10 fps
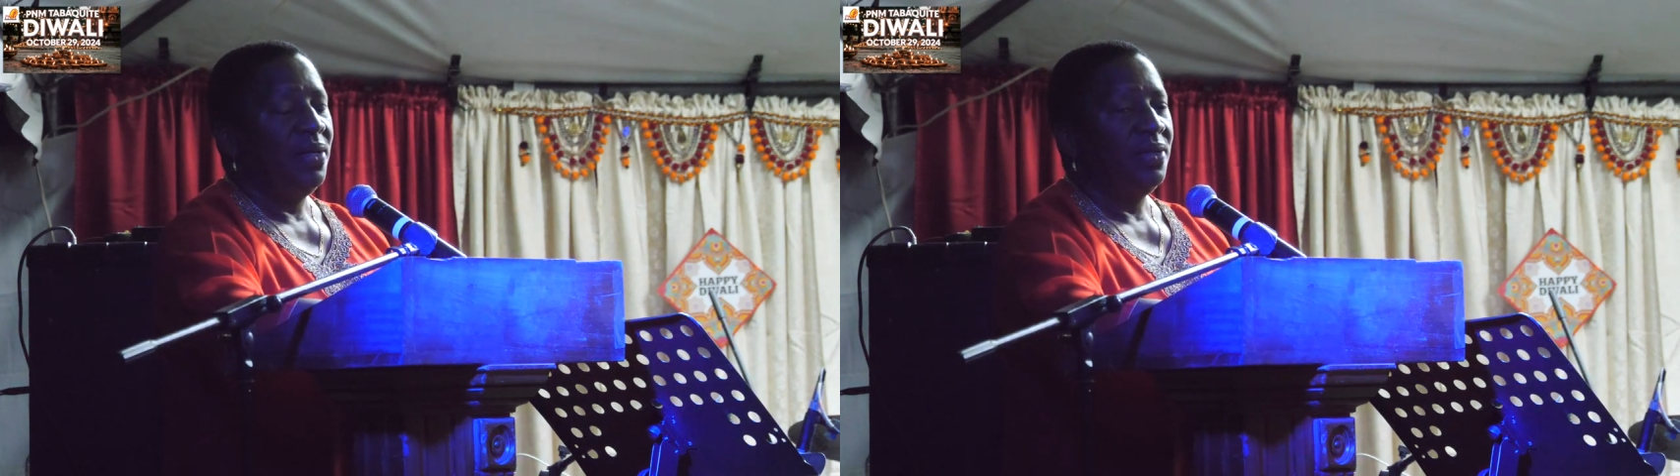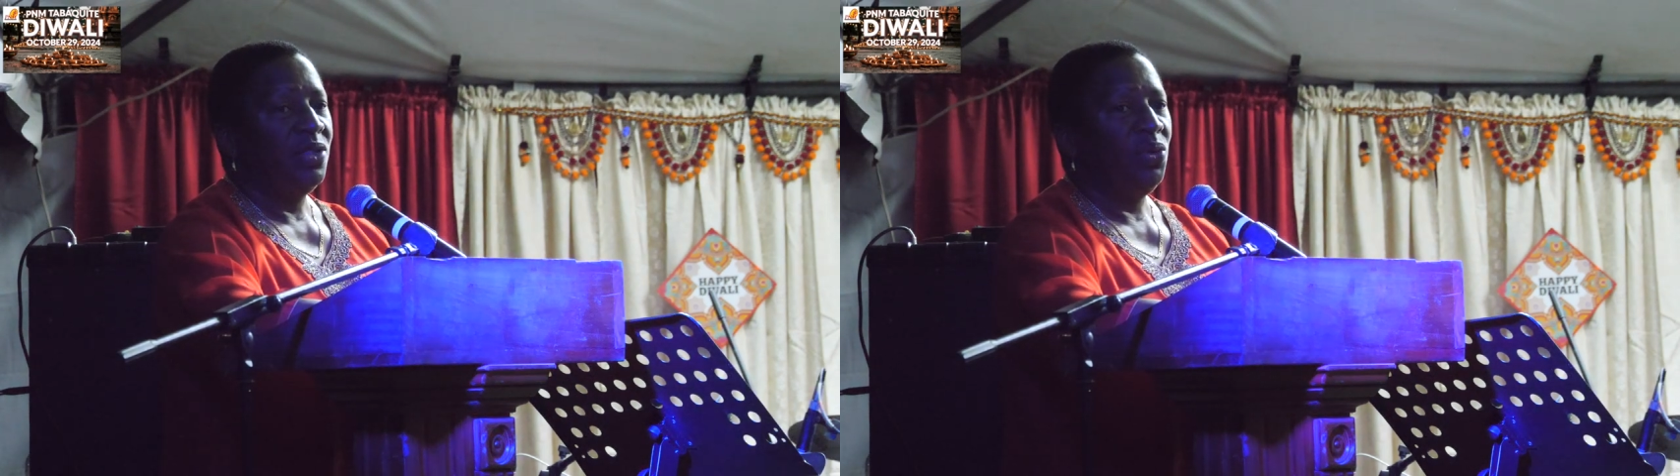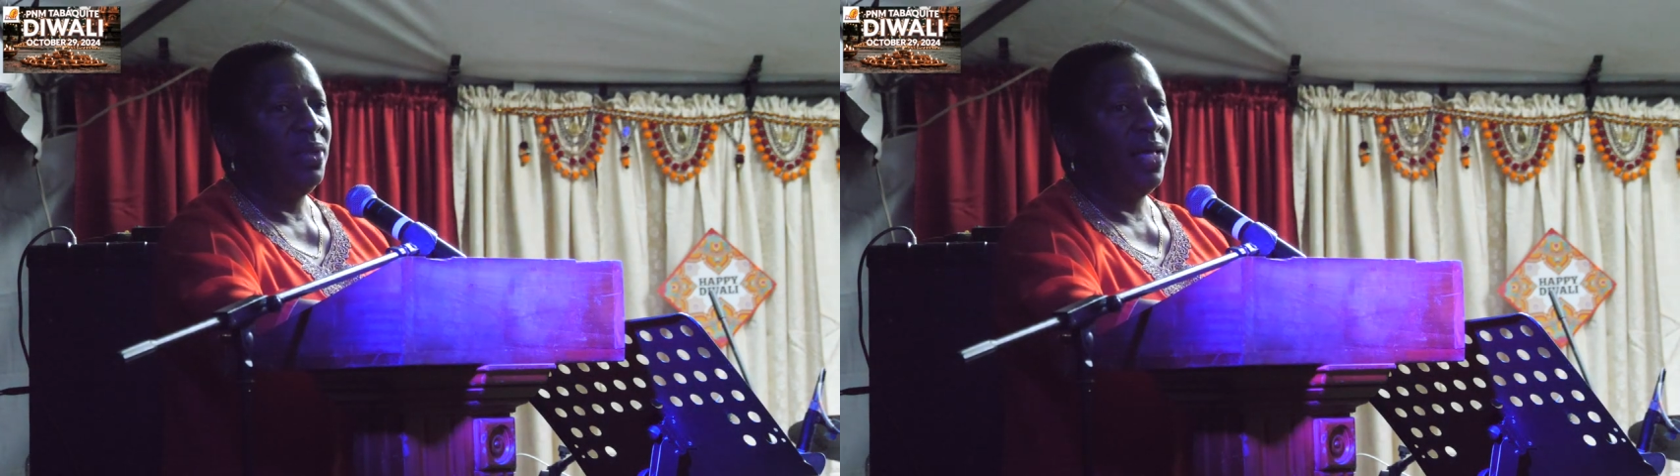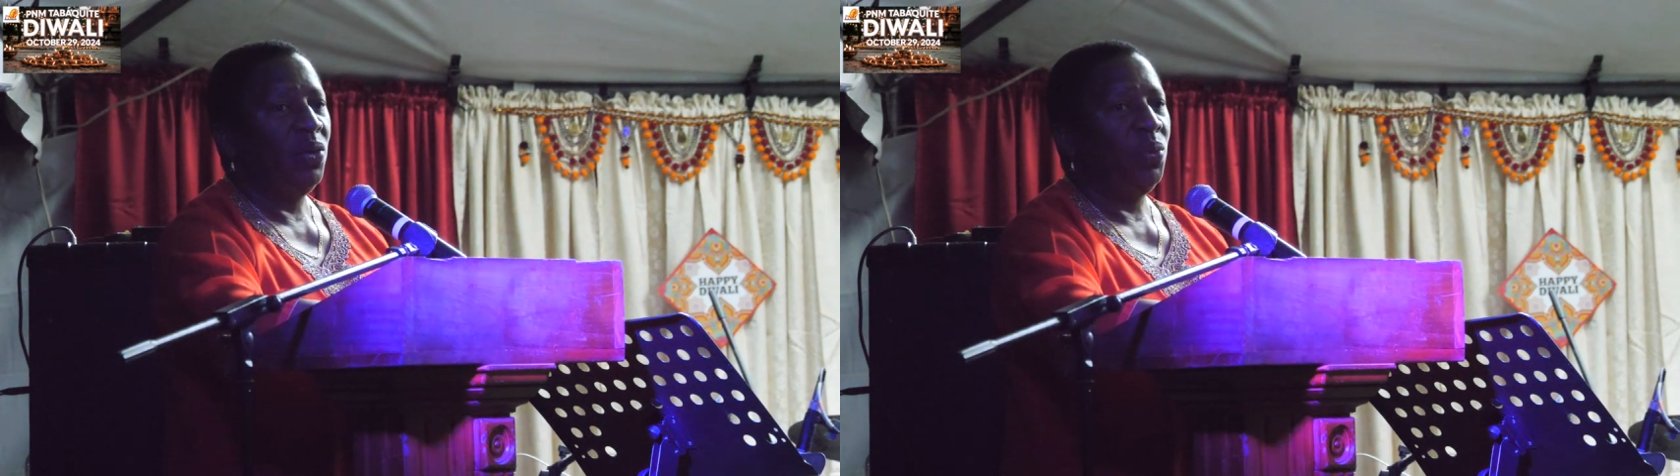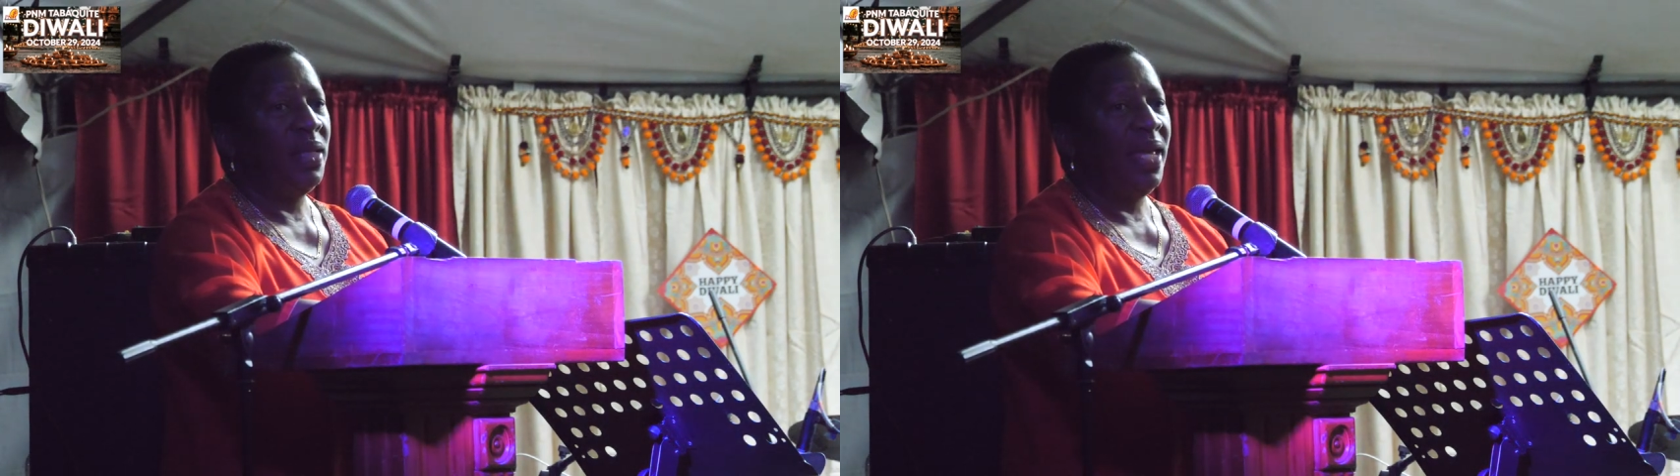so
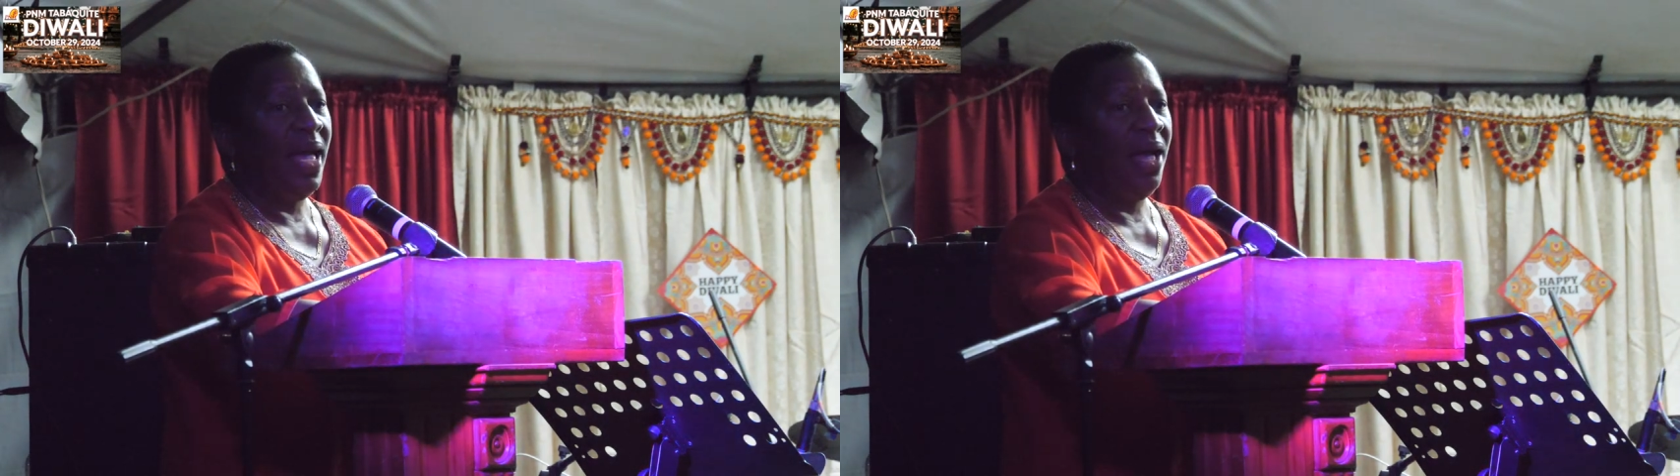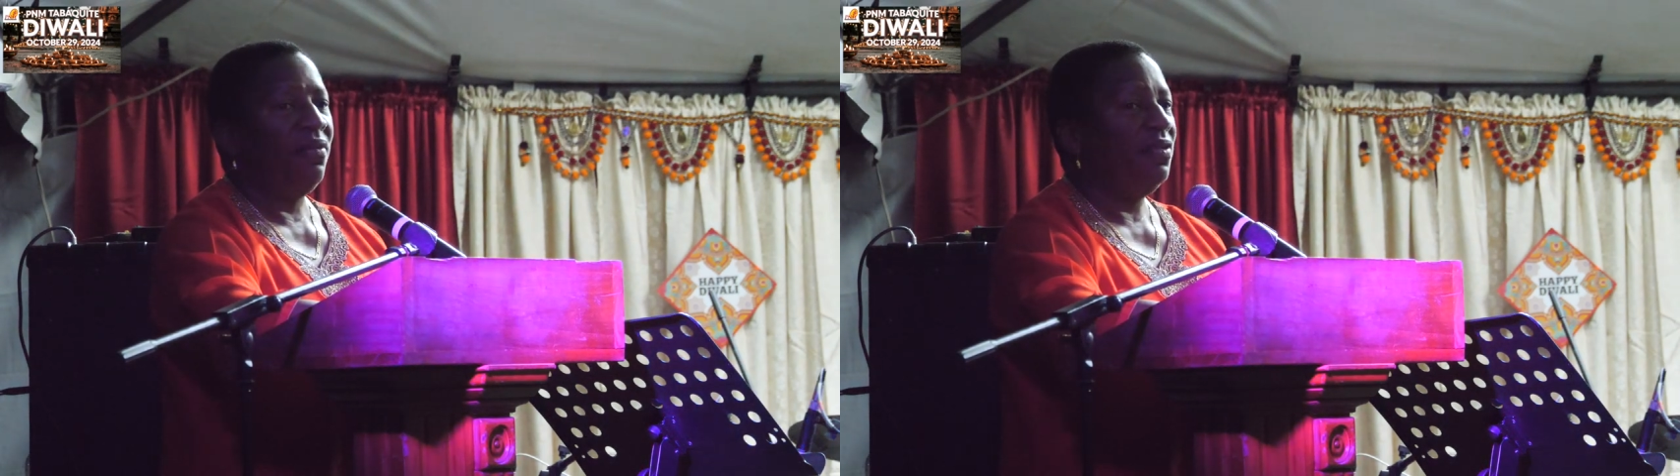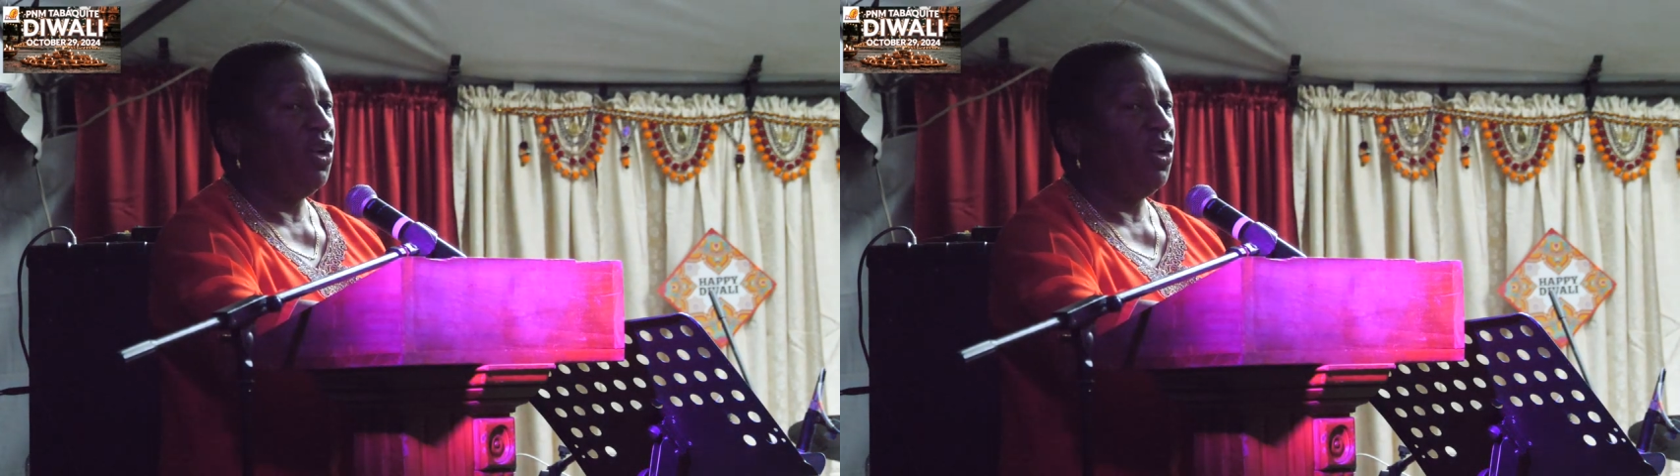that we have